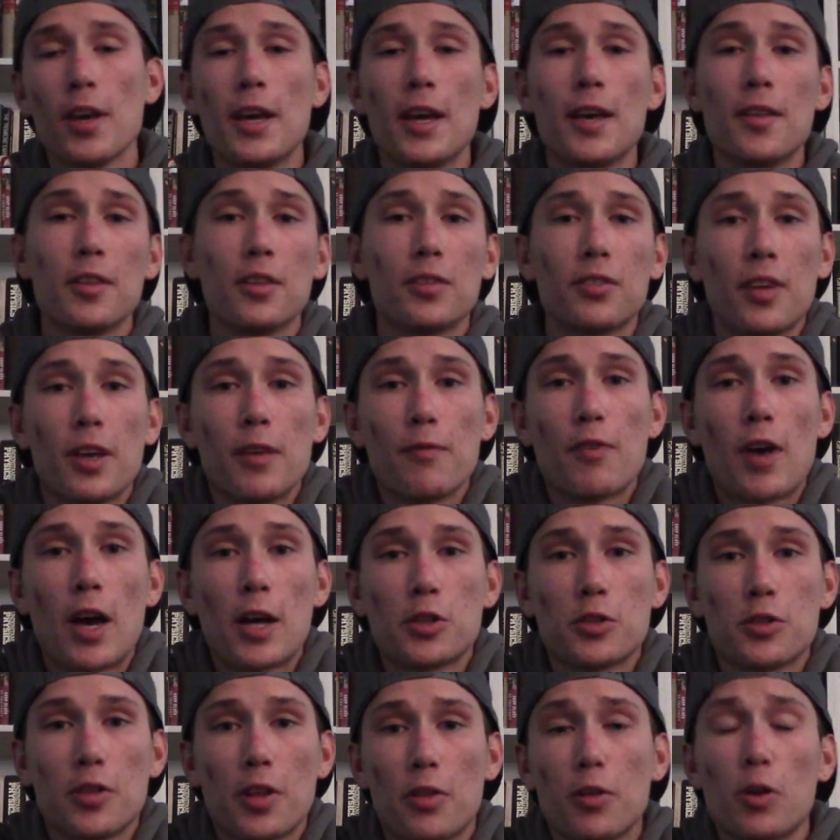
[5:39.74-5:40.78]
in the same
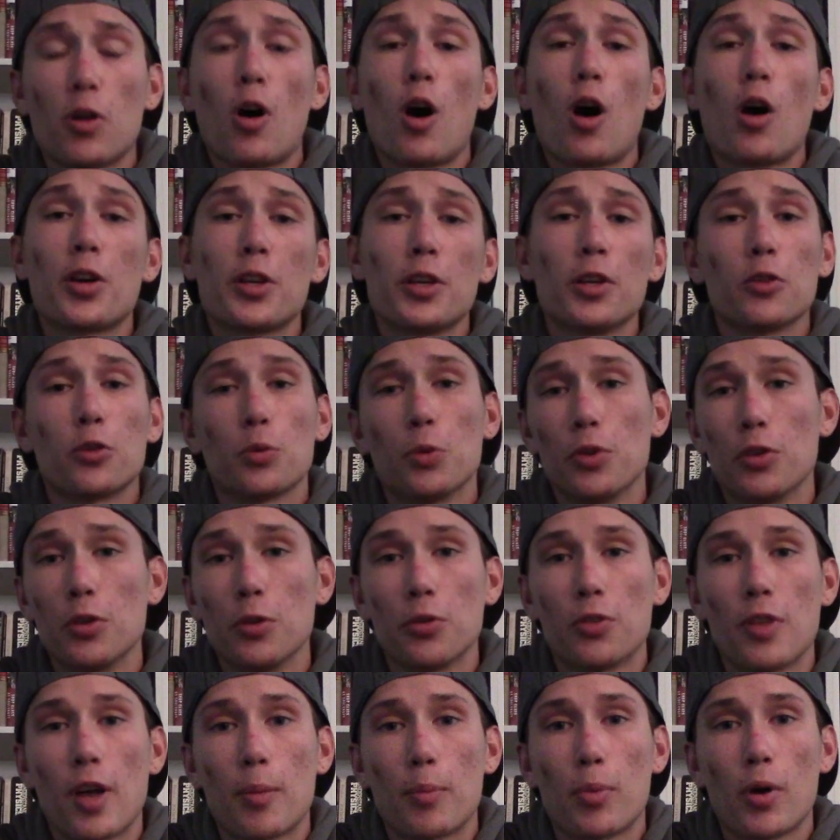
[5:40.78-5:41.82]
fashion that their audience would
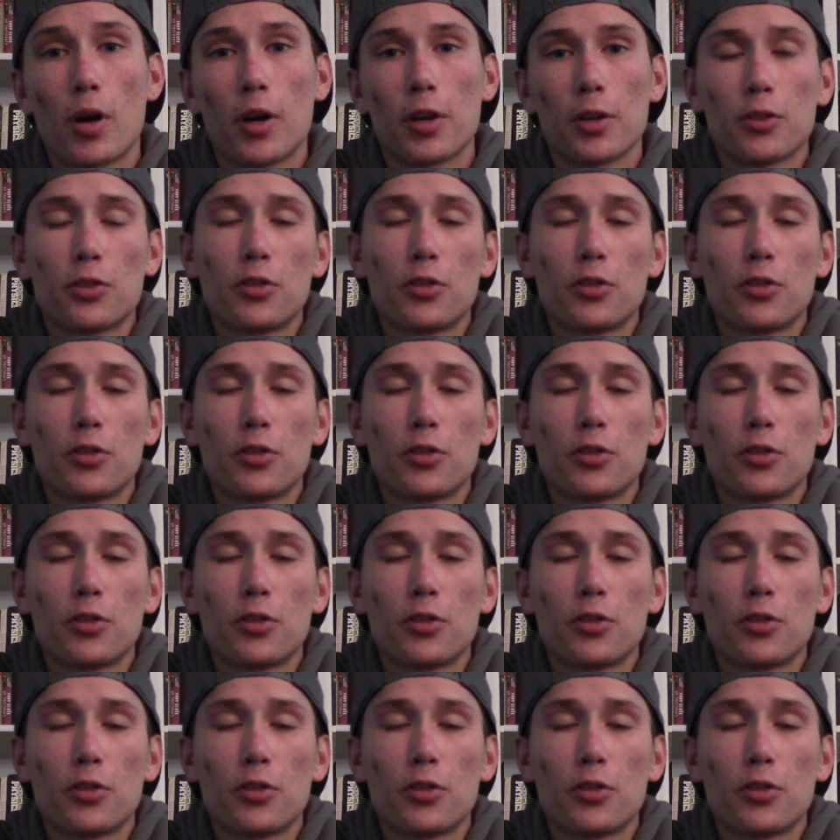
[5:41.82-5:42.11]
use that product.